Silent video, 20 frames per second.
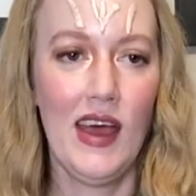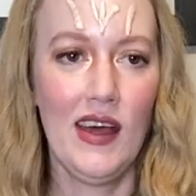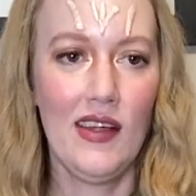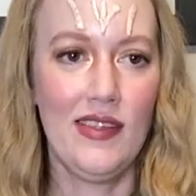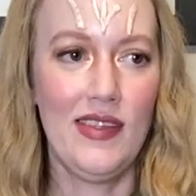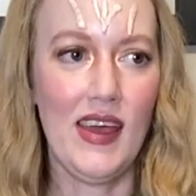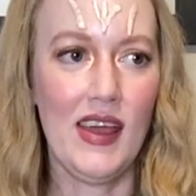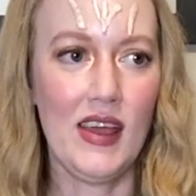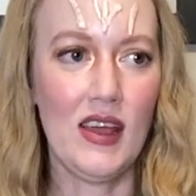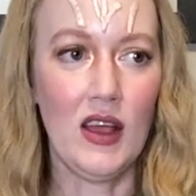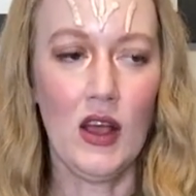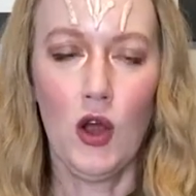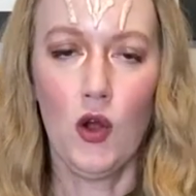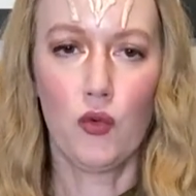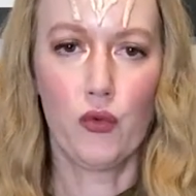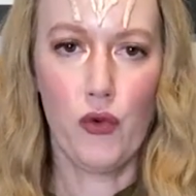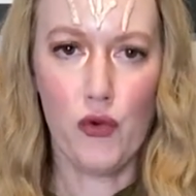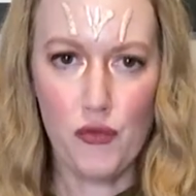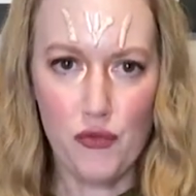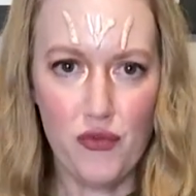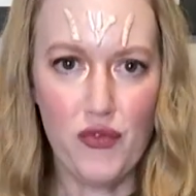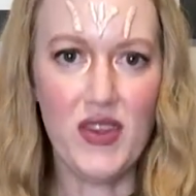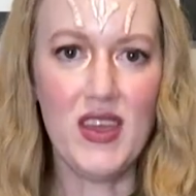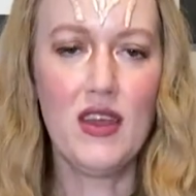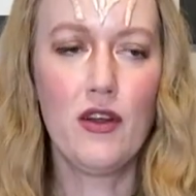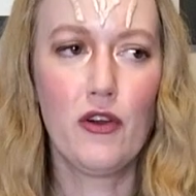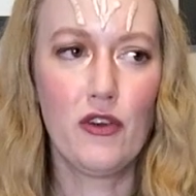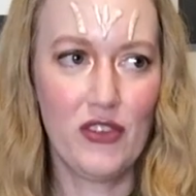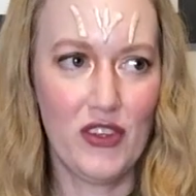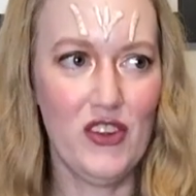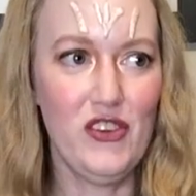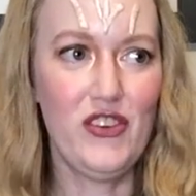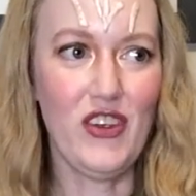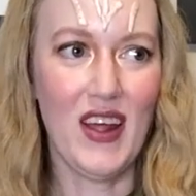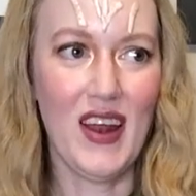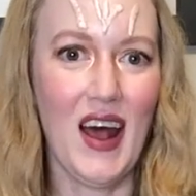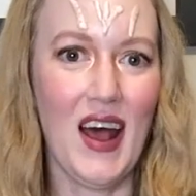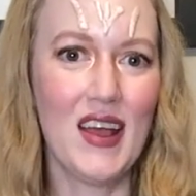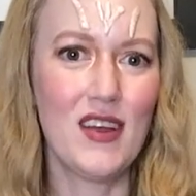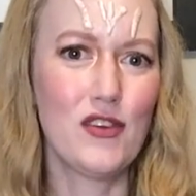they revere the
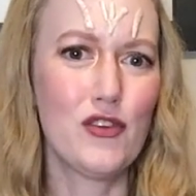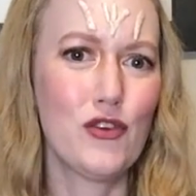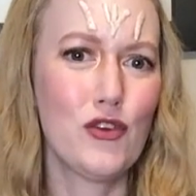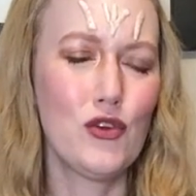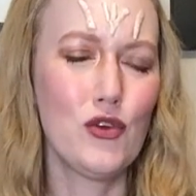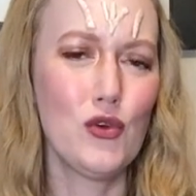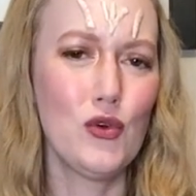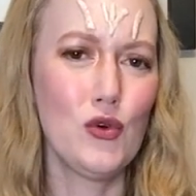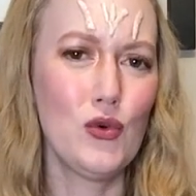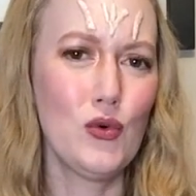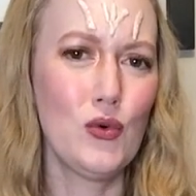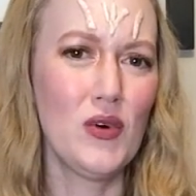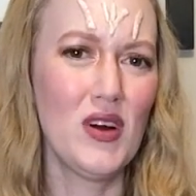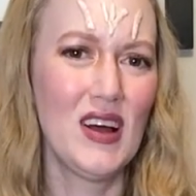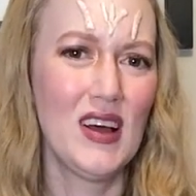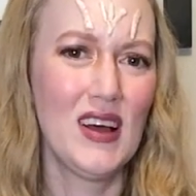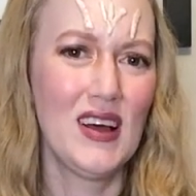Jedi to